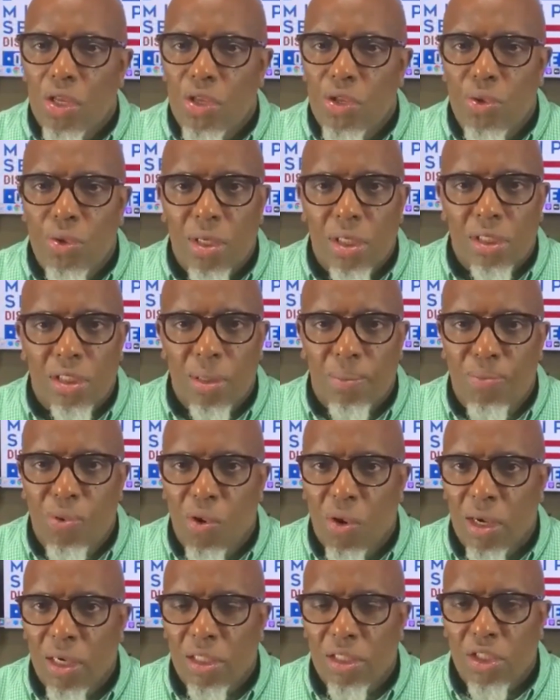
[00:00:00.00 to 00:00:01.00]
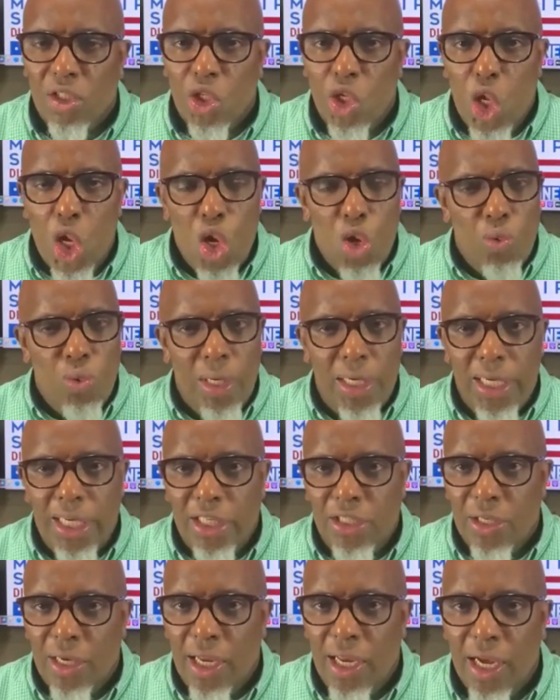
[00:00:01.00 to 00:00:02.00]
you can support us. We
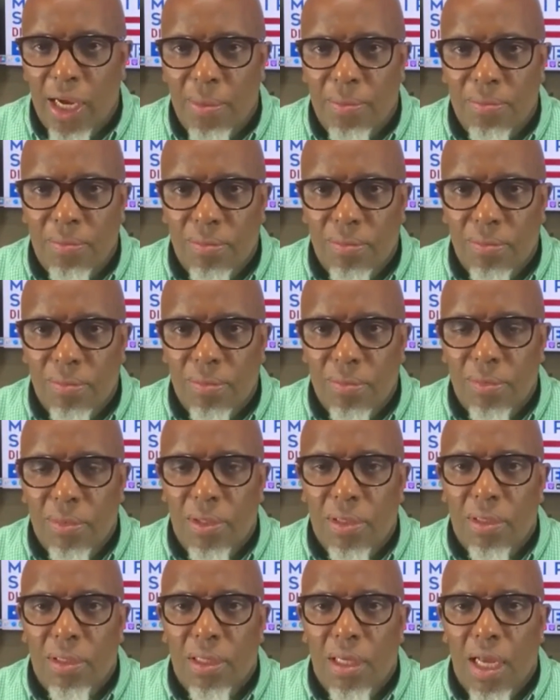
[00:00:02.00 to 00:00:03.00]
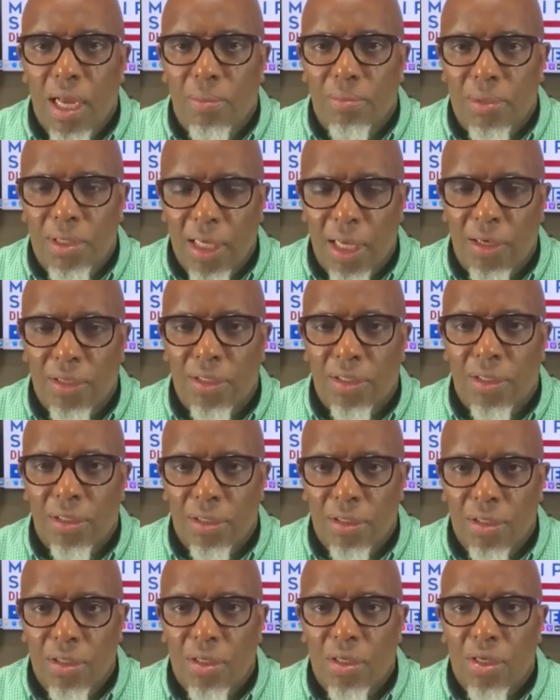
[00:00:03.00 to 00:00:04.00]
need your help. I'm telling you,
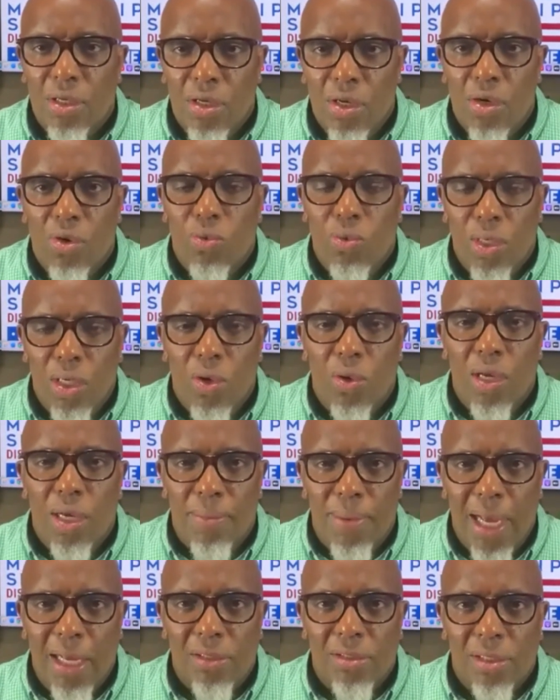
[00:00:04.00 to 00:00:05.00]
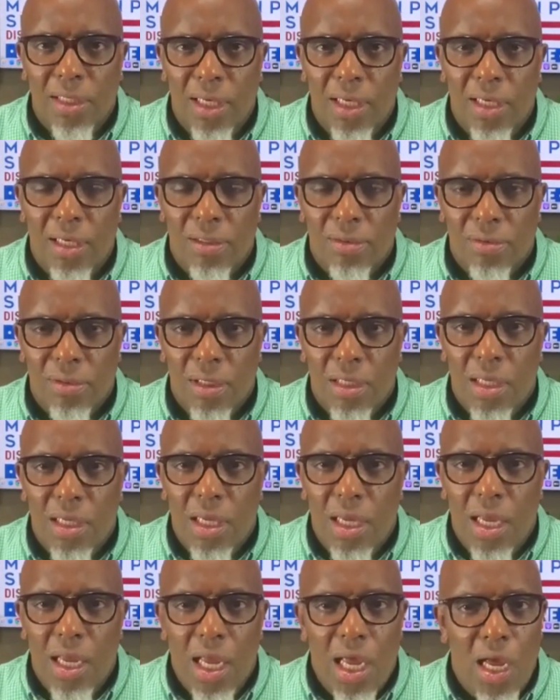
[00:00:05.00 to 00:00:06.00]
we're going to help ourselves,
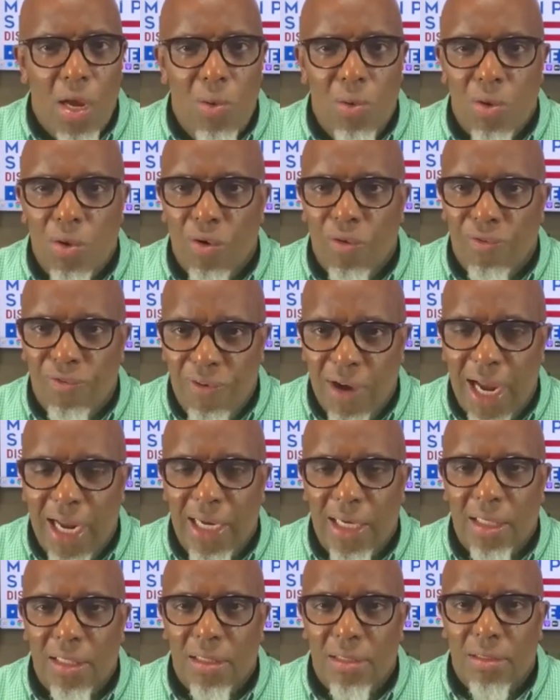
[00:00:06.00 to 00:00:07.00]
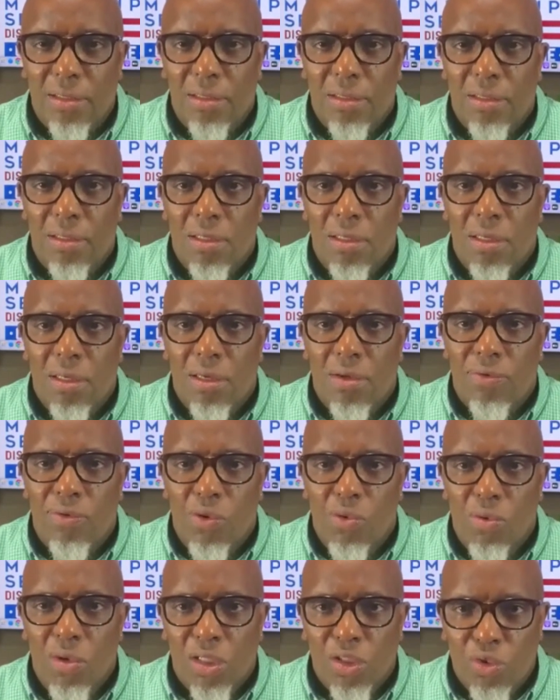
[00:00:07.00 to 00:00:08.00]
and we're going to fight
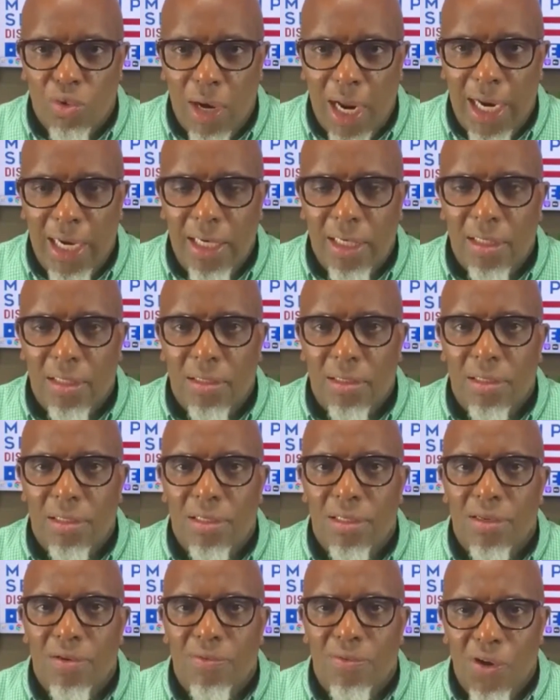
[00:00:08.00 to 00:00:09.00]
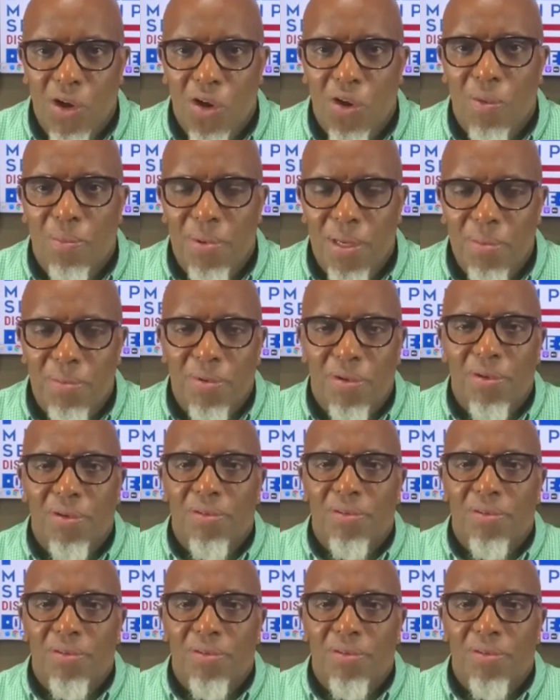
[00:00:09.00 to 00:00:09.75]
for what's right for all people.